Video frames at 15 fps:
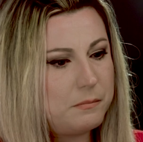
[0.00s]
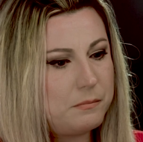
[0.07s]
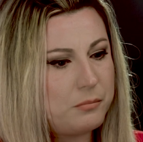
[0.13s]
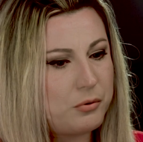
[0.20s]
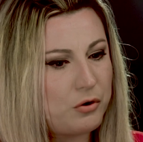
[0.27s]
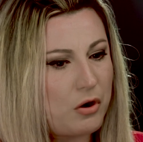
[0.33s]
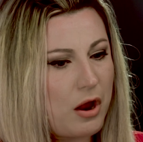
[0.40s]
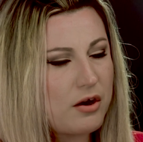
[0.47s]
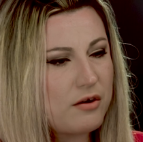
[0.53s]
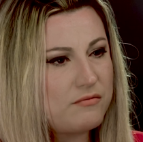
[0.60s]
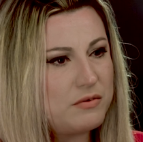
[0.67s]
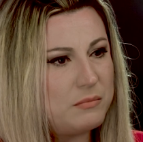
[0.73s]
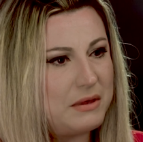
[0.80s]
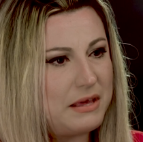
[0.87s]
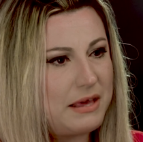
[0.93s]

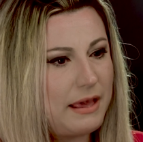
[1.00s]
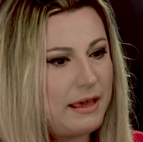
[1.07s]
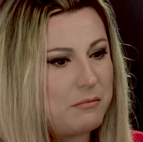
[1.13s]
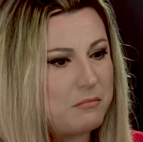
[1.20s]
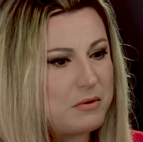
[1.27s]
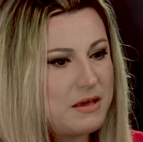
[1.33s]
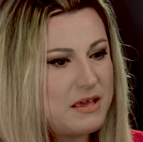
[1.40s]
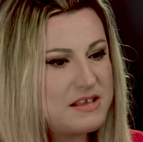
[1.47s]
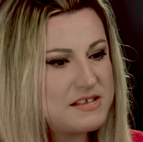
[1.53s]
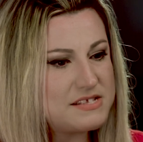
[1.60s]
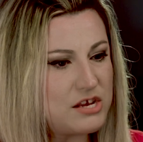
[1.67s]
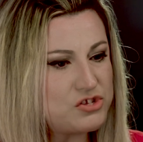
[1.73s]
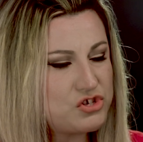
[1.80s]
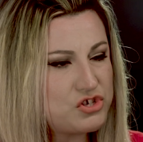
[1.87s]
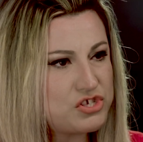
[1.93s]
Pornography became
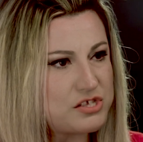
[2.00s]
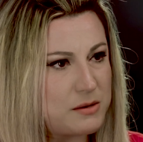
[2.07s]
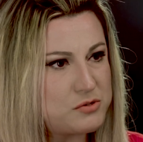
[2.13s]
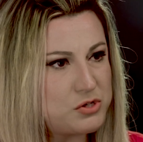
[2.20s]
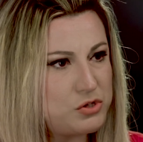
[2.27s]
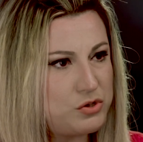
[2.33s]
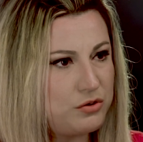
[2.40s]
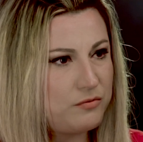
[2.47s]
such a substitute